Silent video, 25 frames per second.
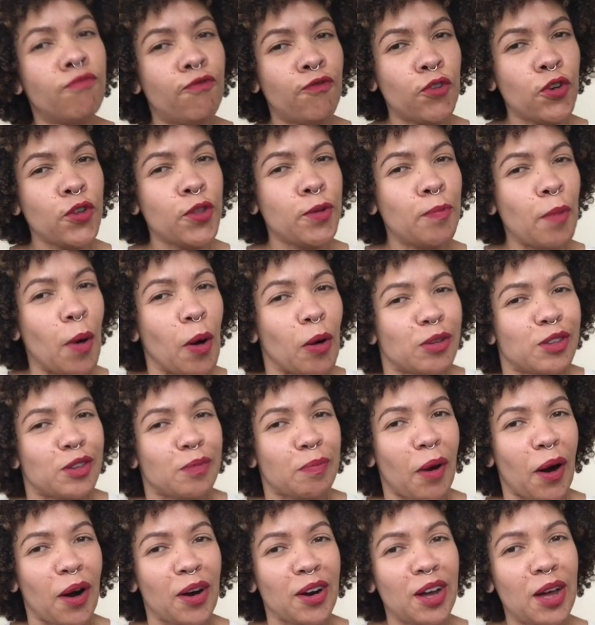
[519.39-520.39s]
for the most
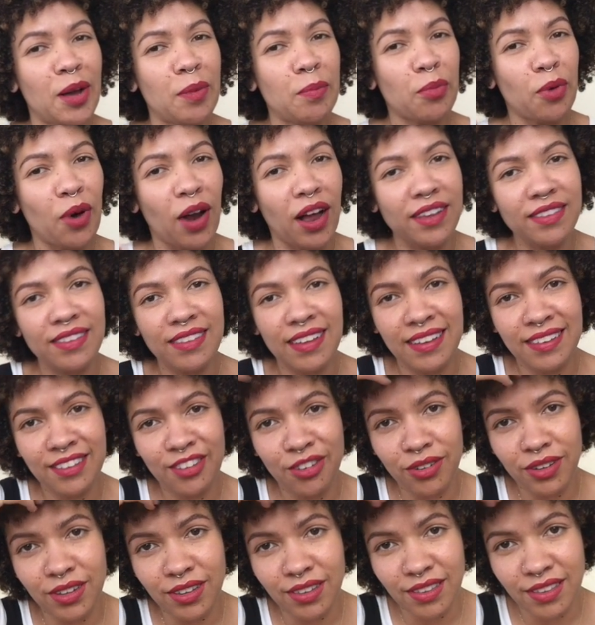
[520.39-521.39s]
part unprocessed.
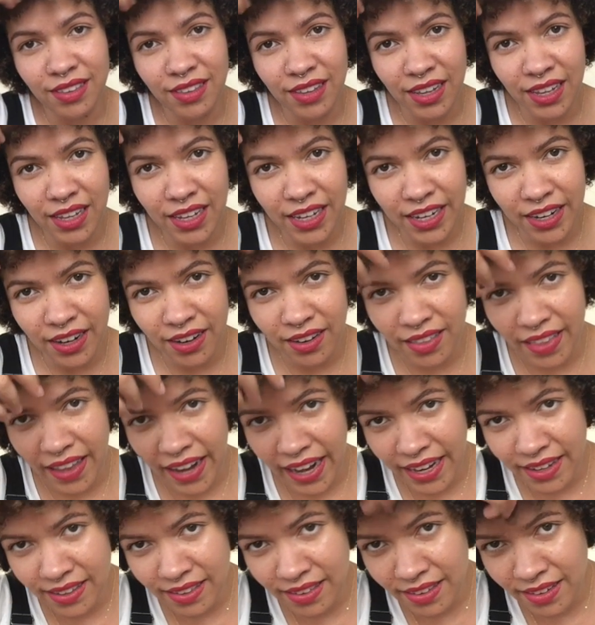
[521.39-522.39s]
You can see here that
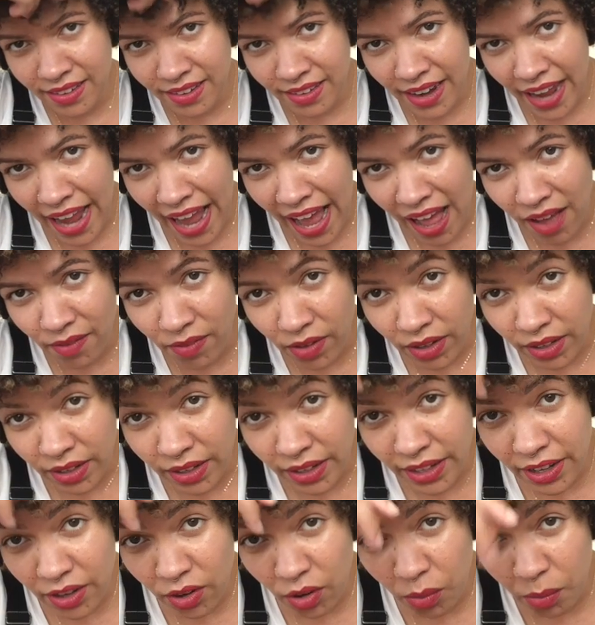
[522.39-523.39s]
I have a
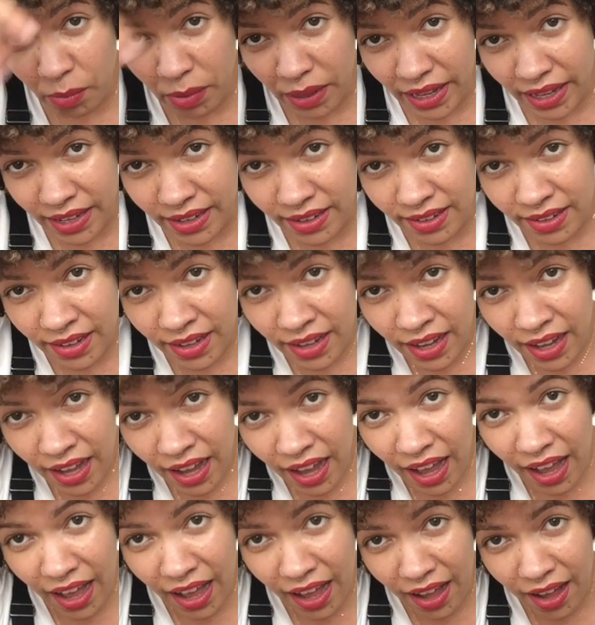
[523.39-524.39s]
little bit
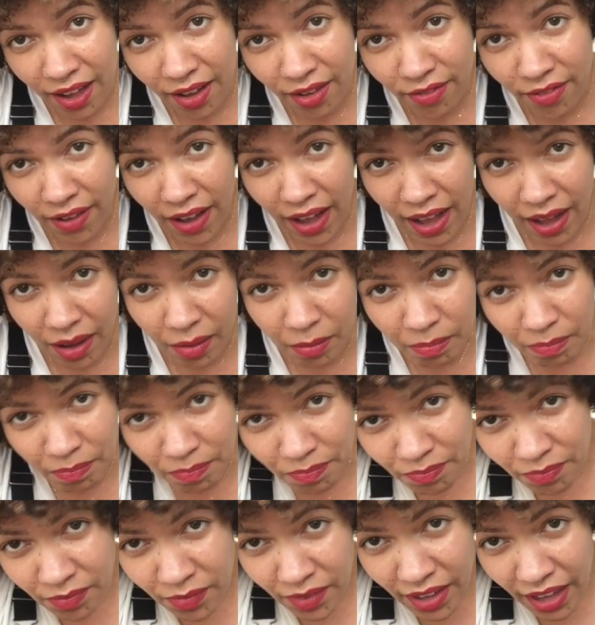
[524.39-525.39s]

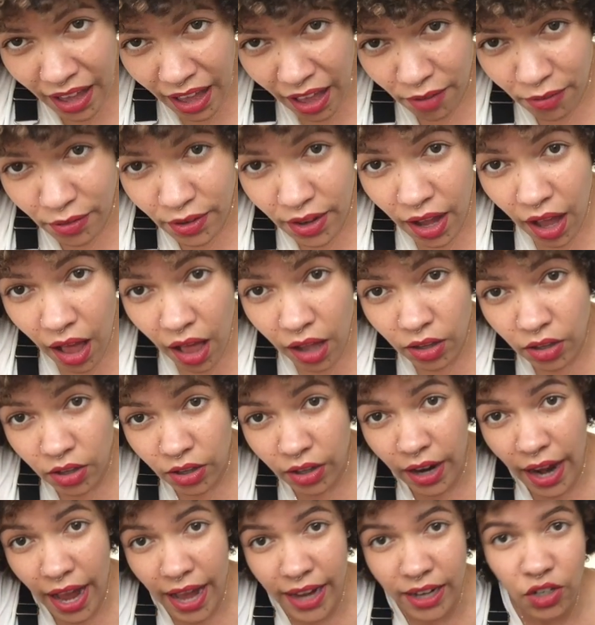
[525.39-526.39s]
of
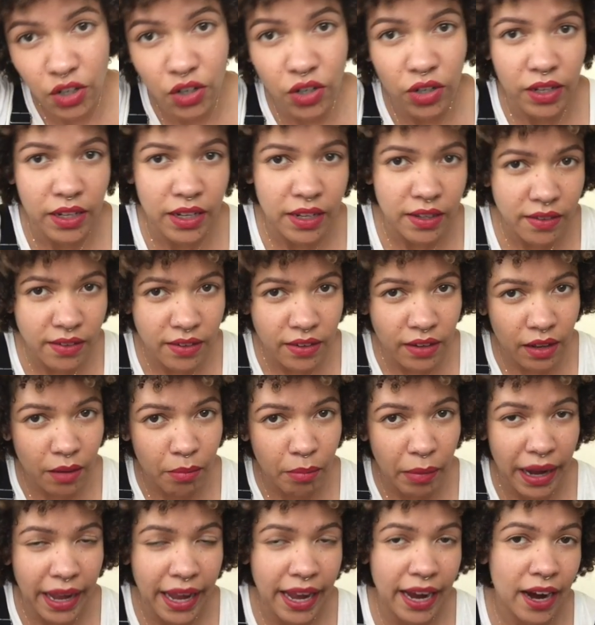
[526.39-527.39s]
color actually still in
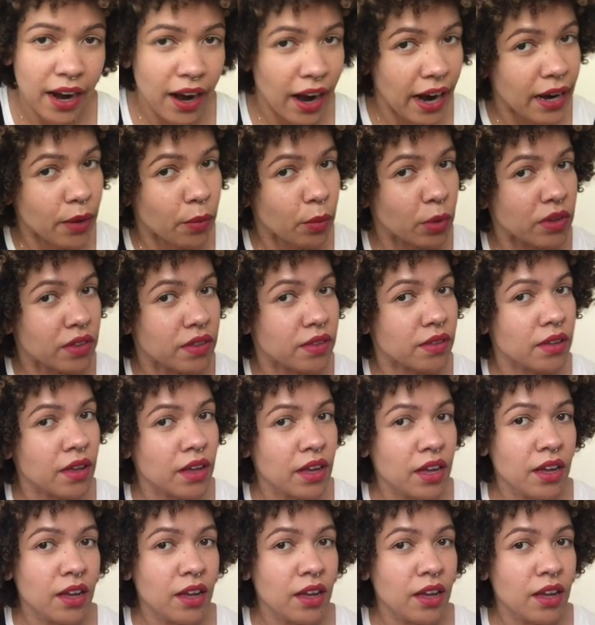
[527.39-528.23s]
my hair. I was